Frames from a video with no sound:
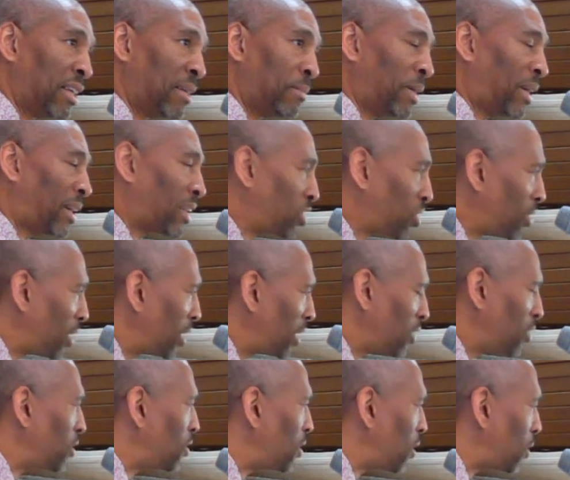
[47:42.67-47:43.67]
Because you
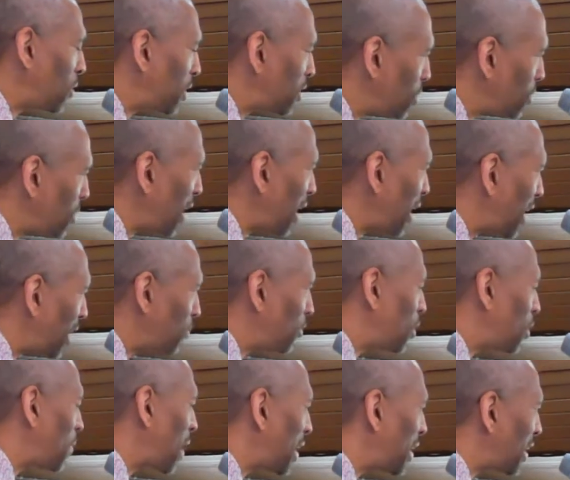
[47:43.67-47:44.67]
do you know that you can't help
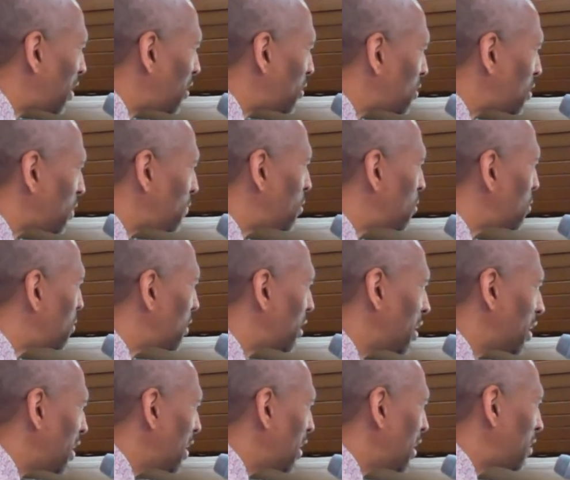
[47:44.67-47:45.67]
nobody else if you
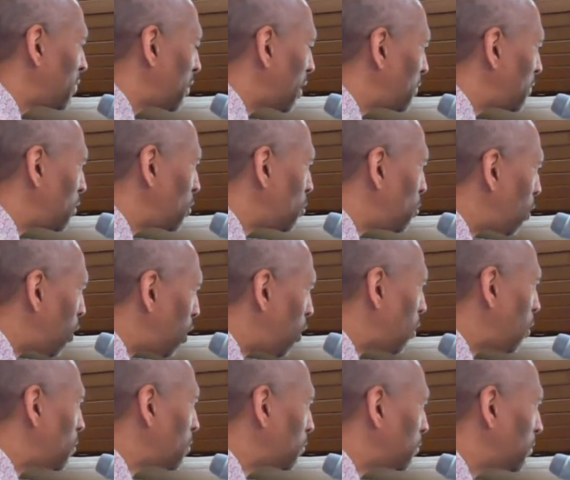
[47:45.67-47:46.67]
if, if you
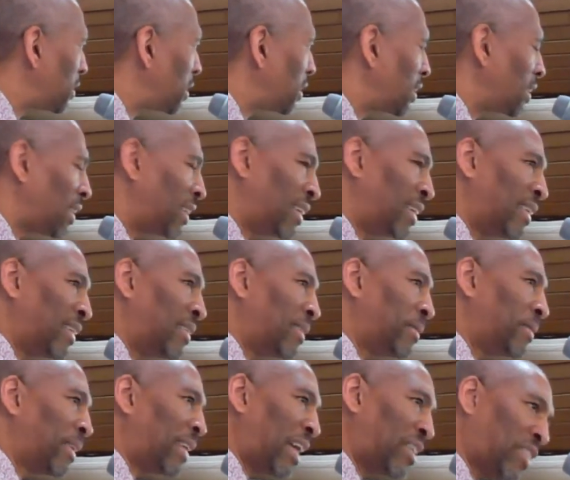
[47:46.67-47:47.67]
all uh,
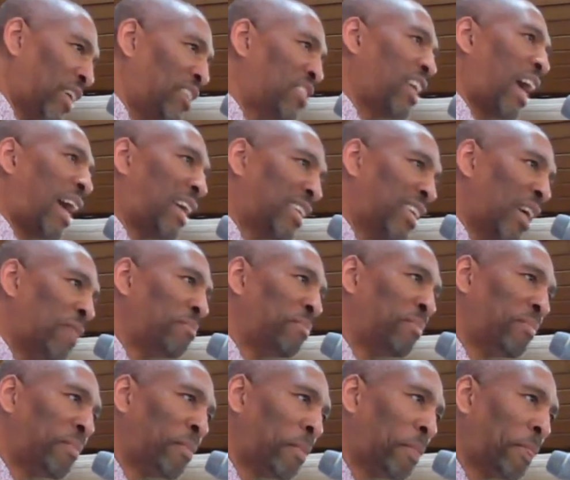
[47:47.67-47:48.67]
can I say jacked
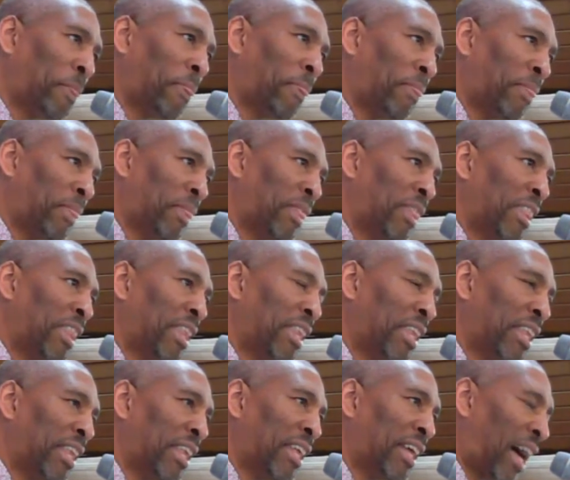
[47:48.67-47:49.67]
up?
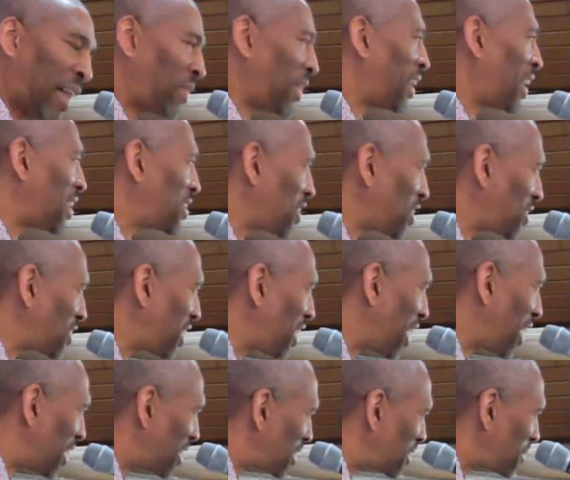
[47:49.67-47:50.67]
I think I just
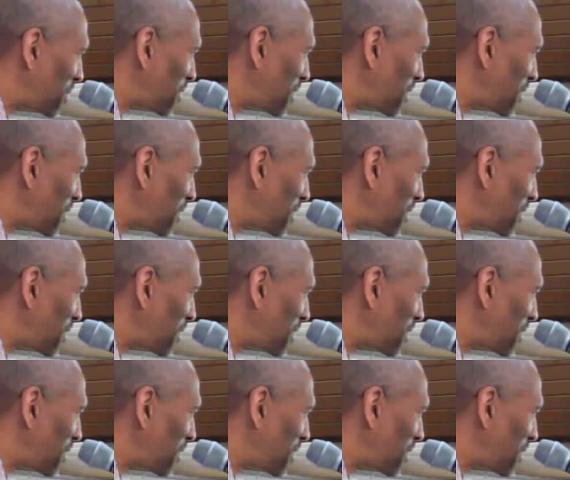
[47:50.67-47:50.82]
did.